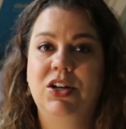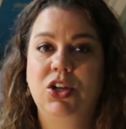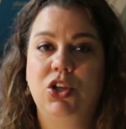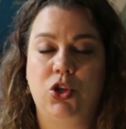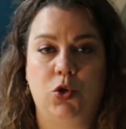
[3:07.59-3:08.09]

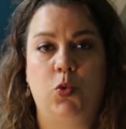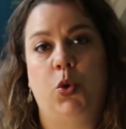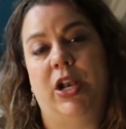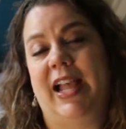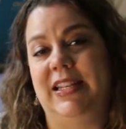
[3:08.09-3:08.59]
you
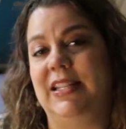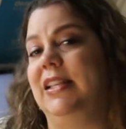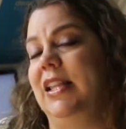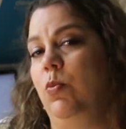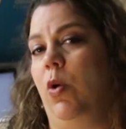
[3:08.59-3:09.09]
would
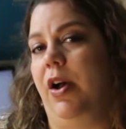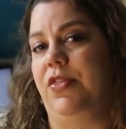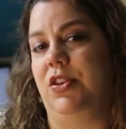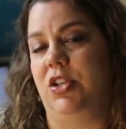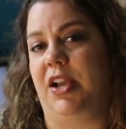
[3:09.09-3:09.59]
ideally want
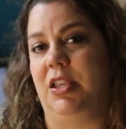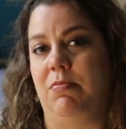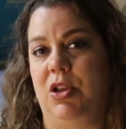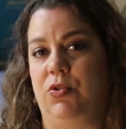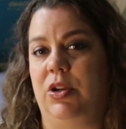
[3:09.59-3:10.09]
the
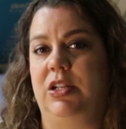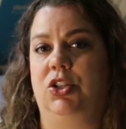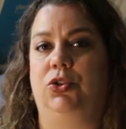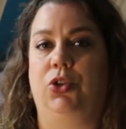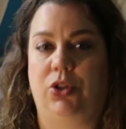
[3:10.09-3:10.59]
documentary to
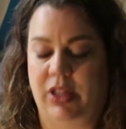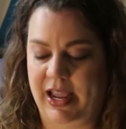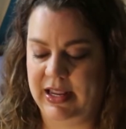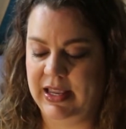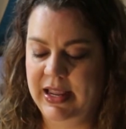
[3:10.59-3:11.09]
look
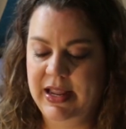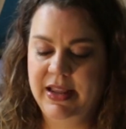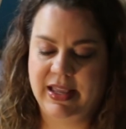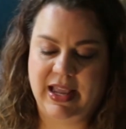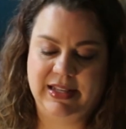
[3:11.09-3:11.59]
like, okay?